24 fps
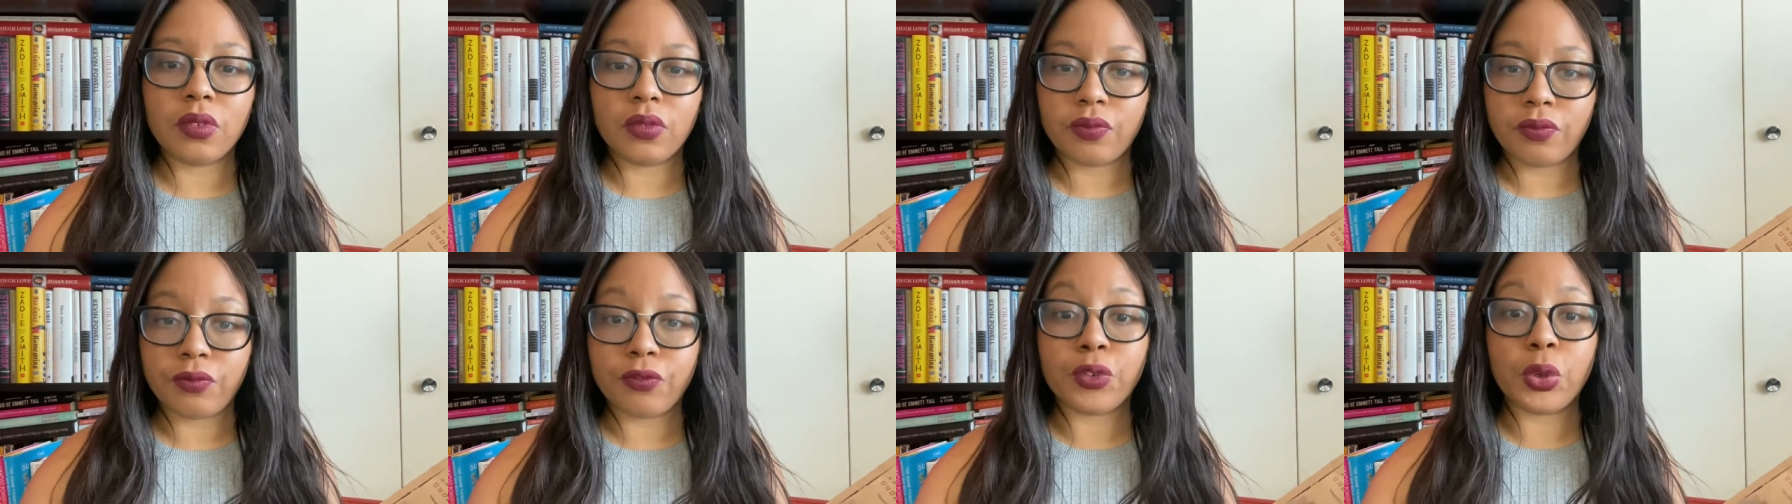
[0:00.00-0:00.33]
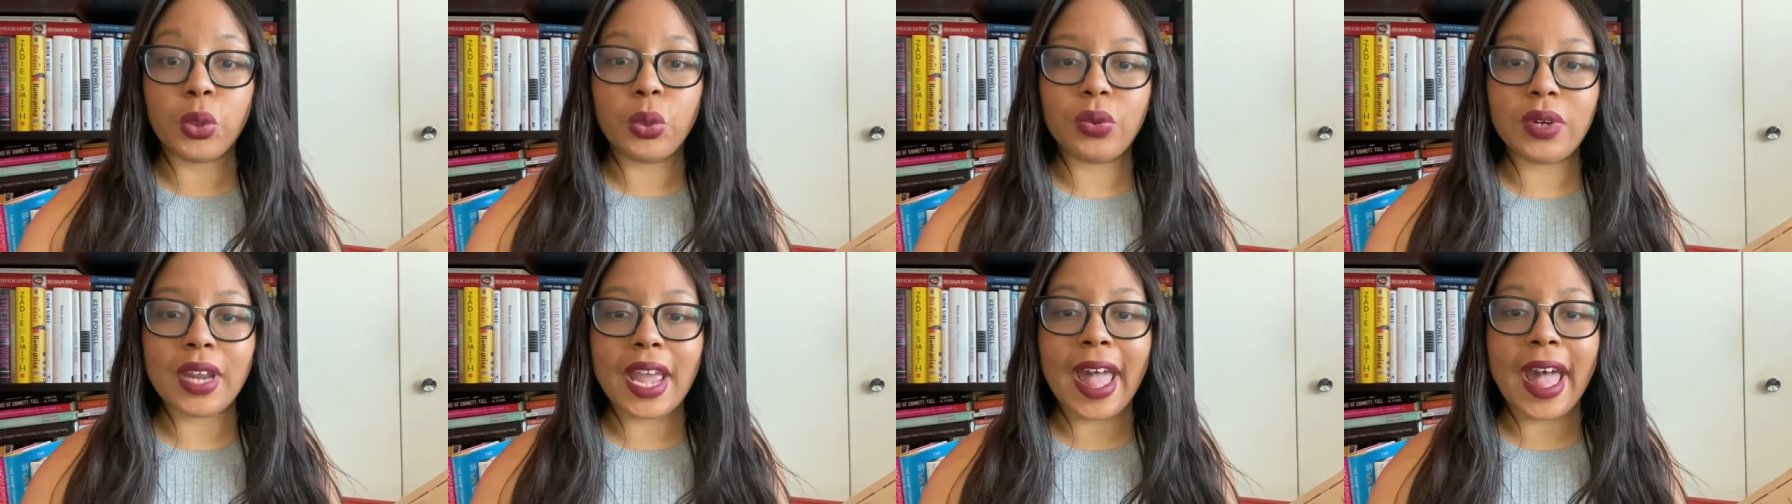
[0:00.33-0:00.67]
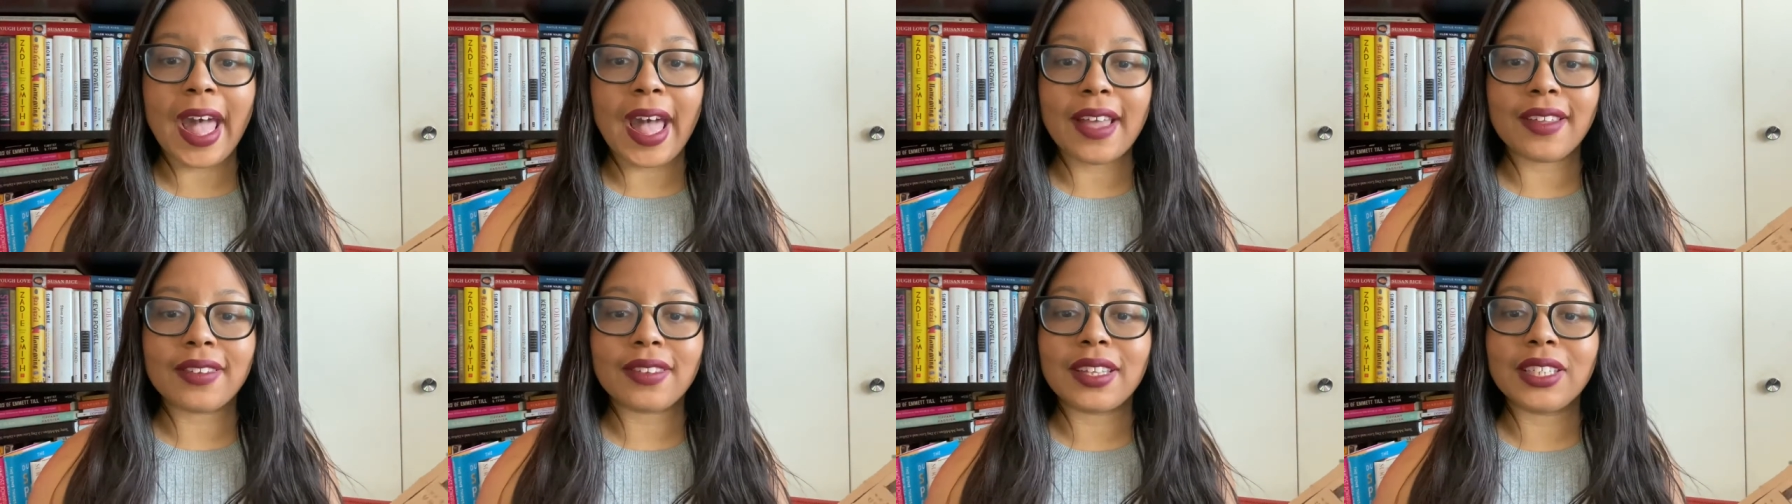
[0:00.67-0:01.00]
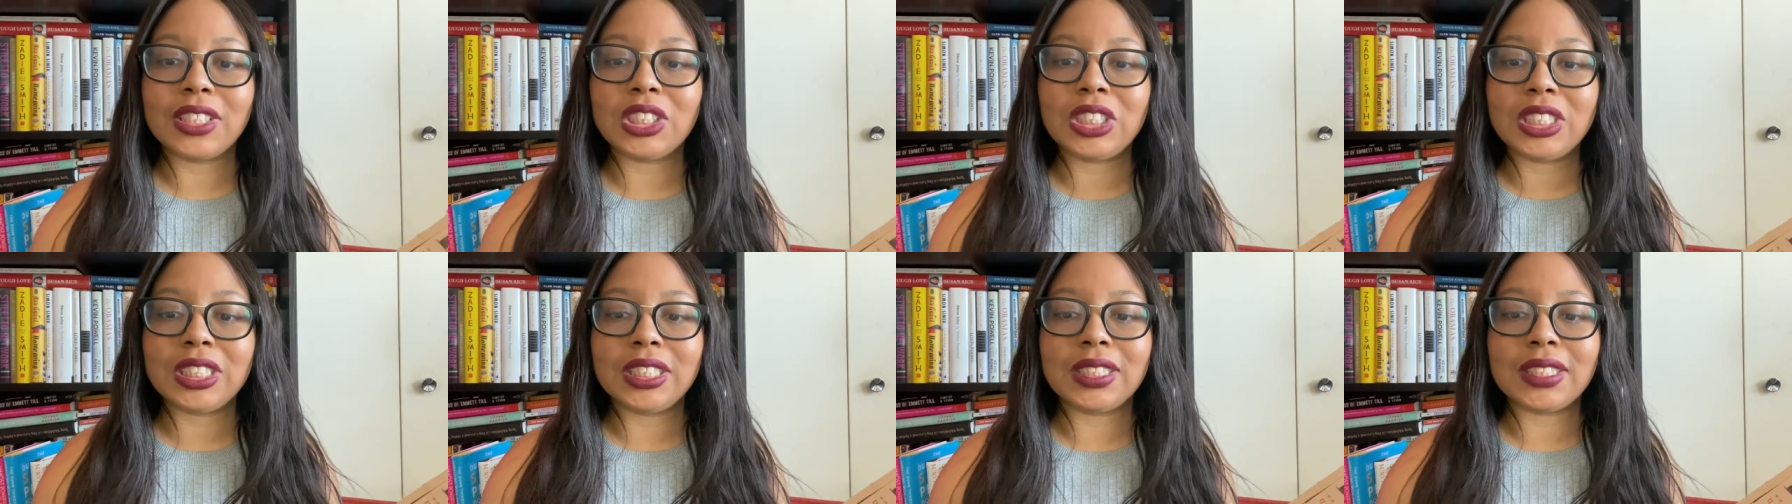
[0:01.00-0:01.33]
Fruit as. And
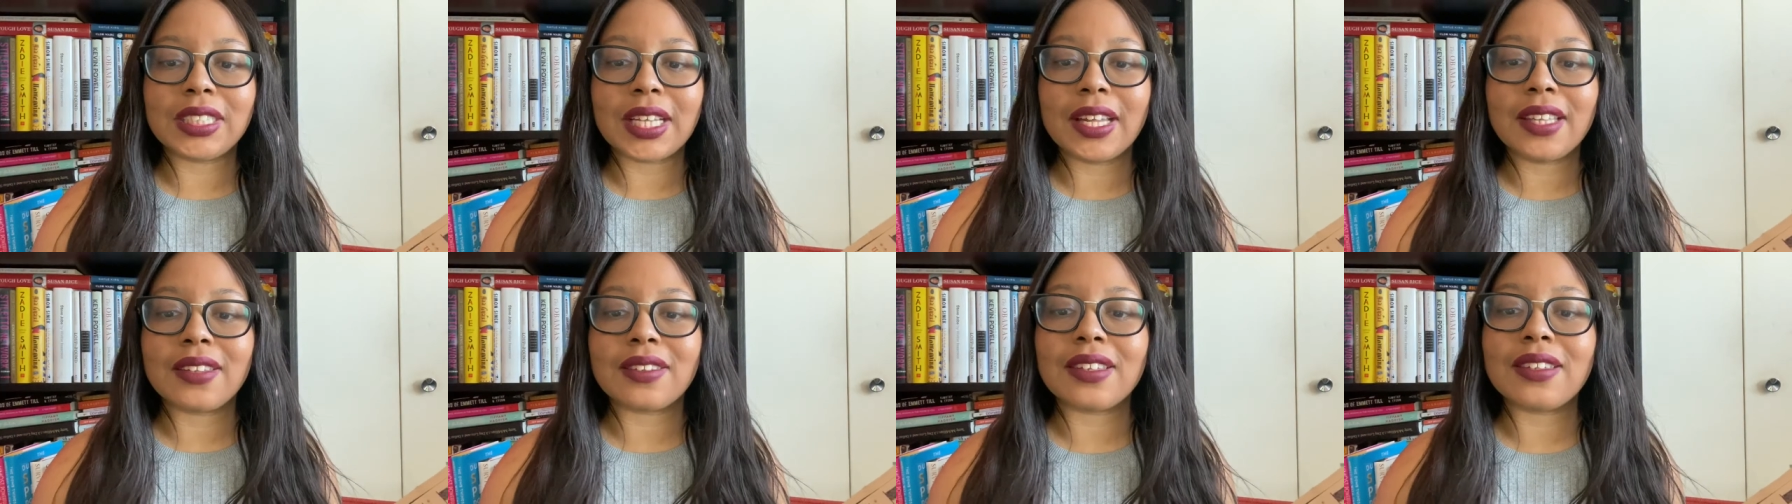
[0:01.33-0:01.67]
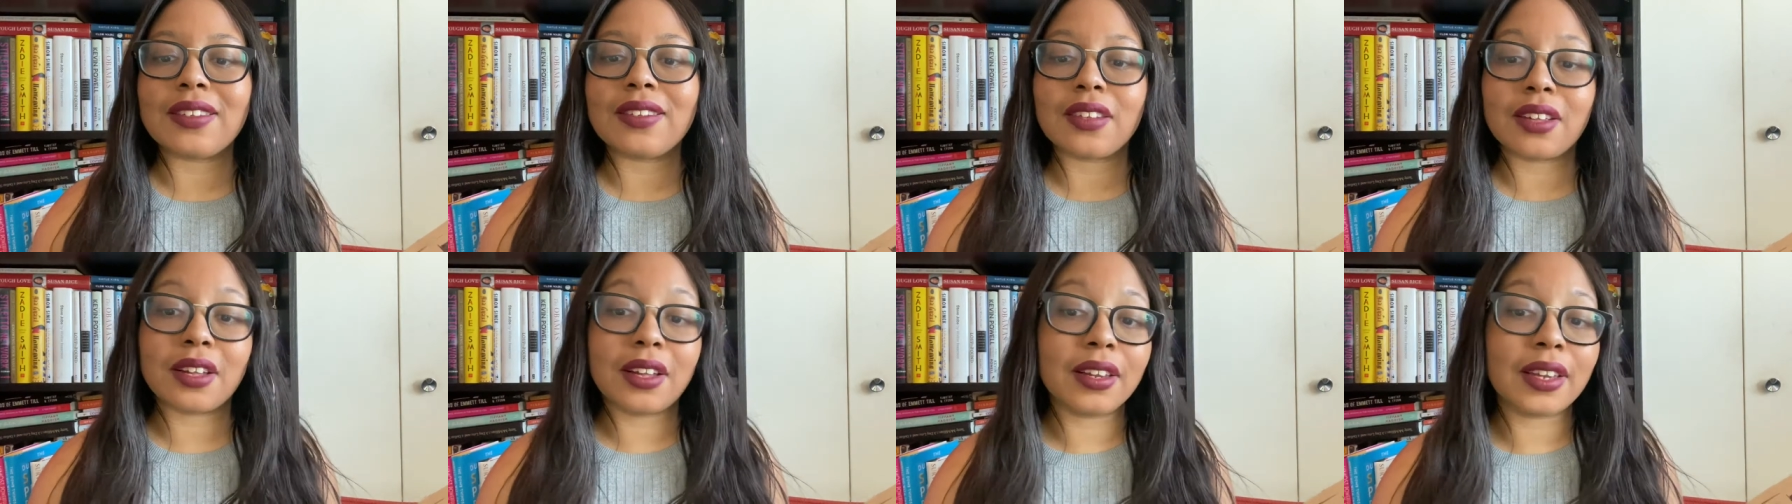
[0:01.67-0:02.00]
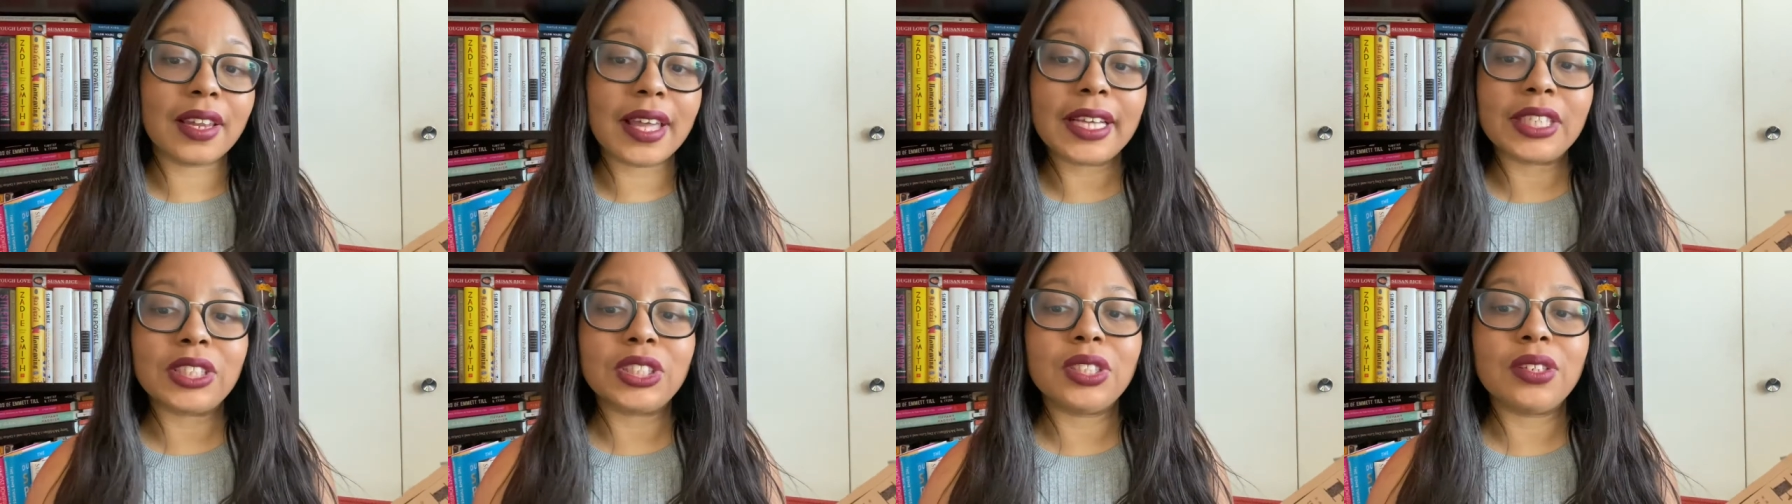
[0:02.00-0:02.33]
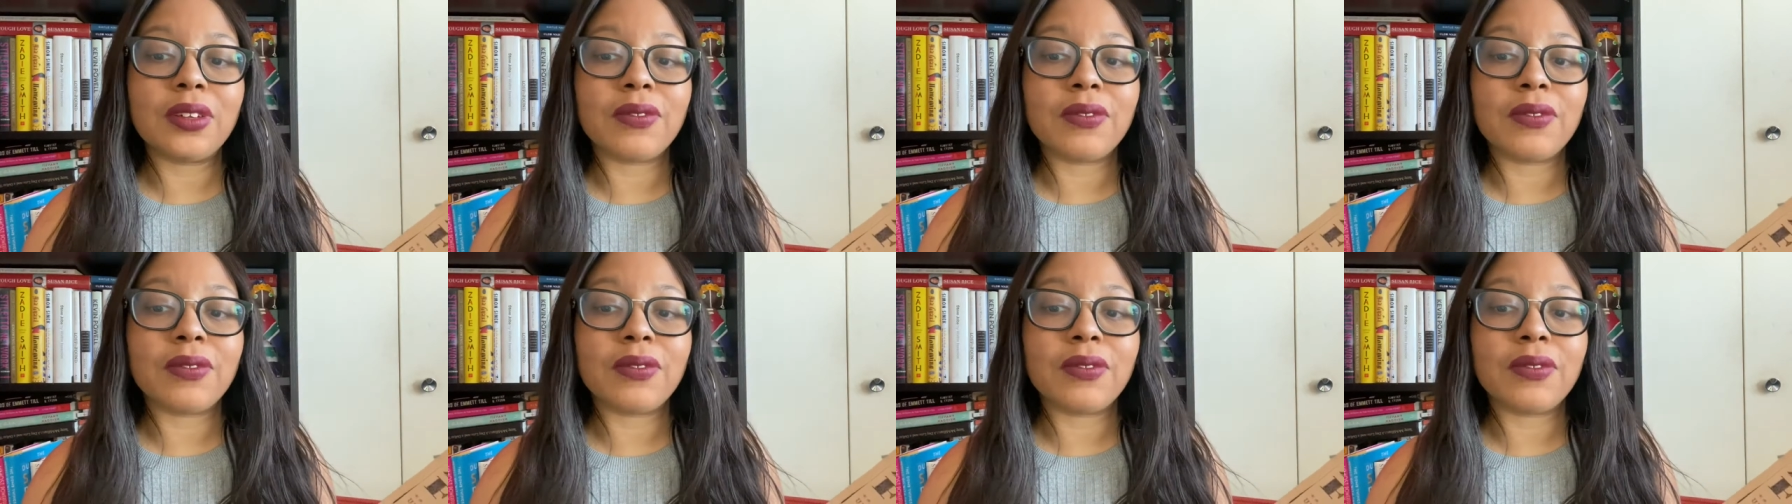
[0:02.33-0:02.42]
she says it's a collection